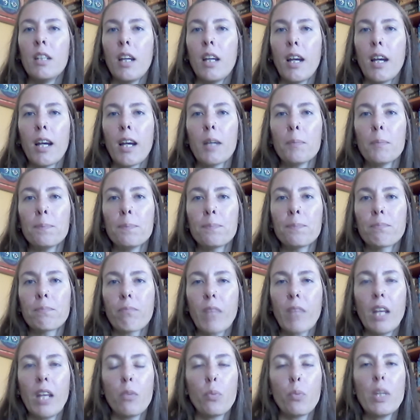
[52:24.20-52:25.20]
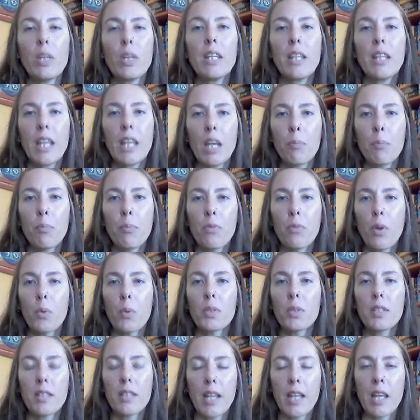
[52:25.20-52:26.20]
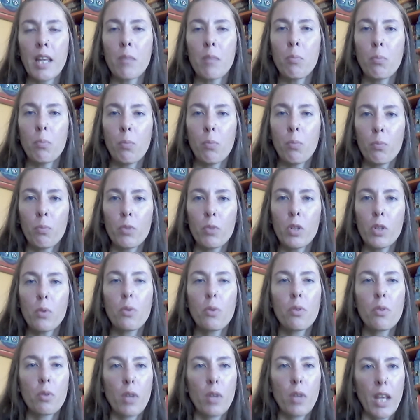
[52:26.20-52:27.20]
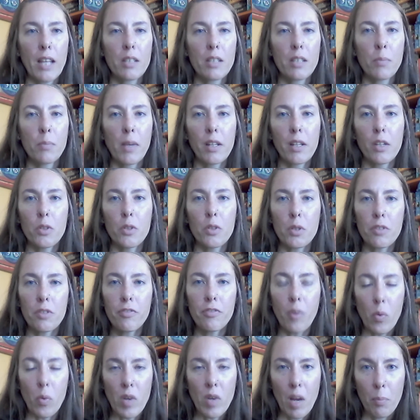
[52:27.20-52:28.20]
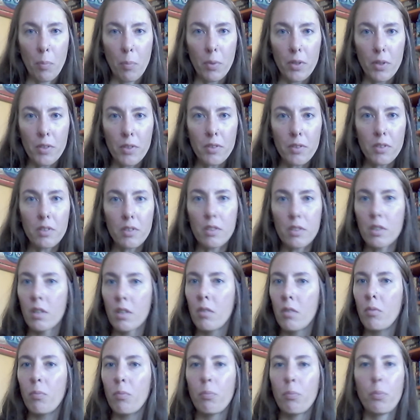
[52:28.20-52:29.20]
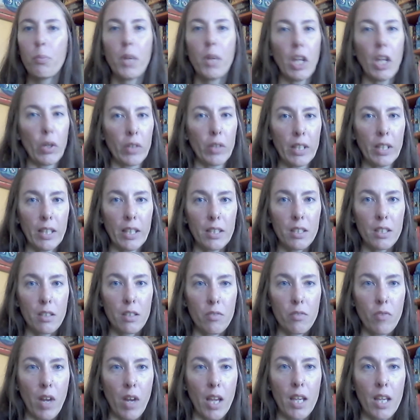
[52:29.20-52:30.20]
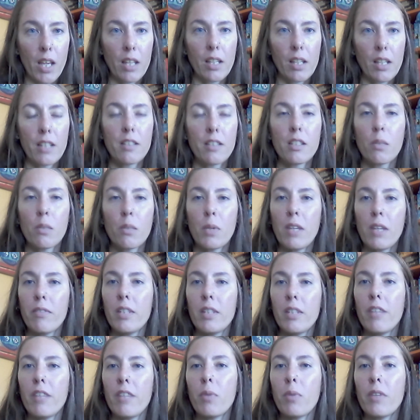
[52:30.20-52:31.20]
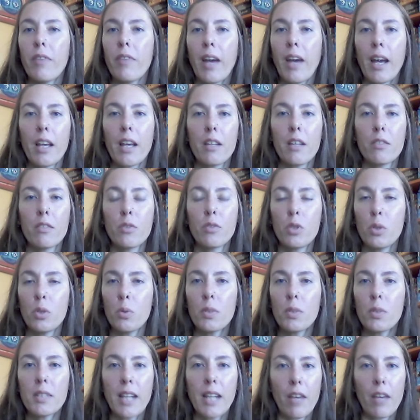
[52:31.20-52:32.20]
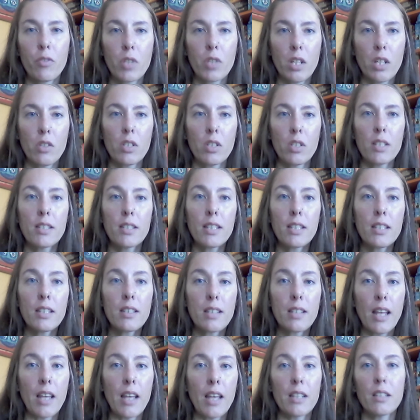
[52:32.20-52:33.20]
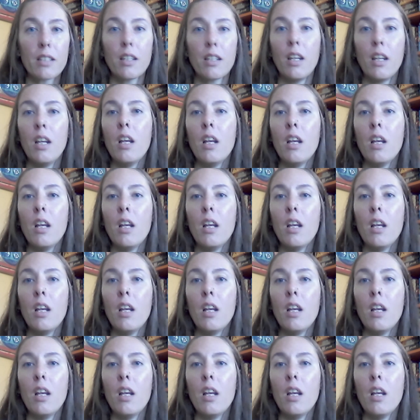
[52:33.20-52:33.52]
Um, and we keep those same youth case manager phone numbers, period, right? And so even if we've had two staff changes since then,